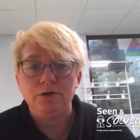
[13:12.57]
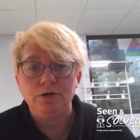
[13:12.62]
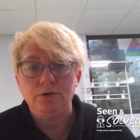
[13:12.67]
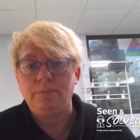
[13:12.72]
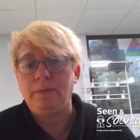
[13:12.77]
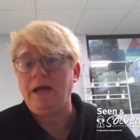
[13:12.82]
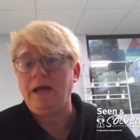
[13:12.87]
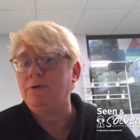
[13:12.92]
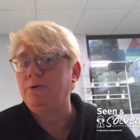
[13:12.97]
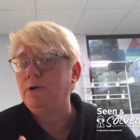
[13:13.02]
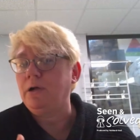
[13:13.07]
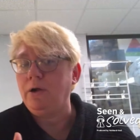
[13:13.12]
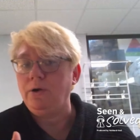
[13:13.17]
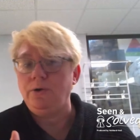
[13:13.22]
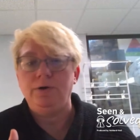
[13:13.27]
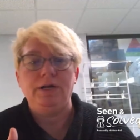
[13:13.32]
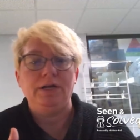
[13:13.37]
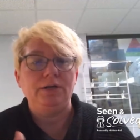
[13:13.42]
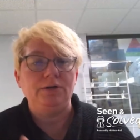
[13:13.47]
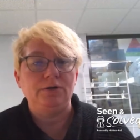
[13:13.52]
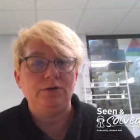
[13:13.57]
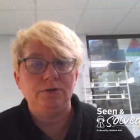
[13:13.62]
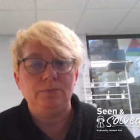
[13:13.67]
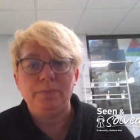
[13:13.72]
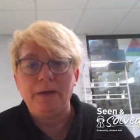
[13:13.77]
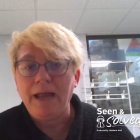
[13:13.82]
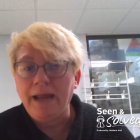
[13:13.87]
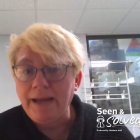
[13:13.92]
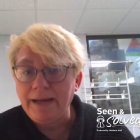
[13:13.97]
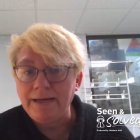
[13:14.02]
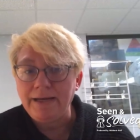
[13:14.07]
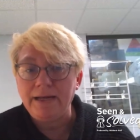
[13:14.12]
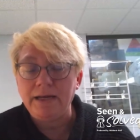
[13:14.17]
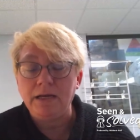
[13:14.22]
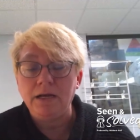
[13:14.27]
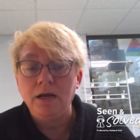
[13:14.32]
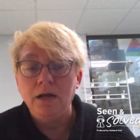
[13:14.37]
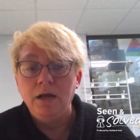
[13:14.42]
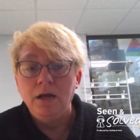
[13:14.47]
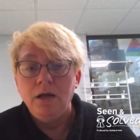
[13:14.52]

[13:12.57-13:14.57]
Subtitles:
your powder coating or your painting.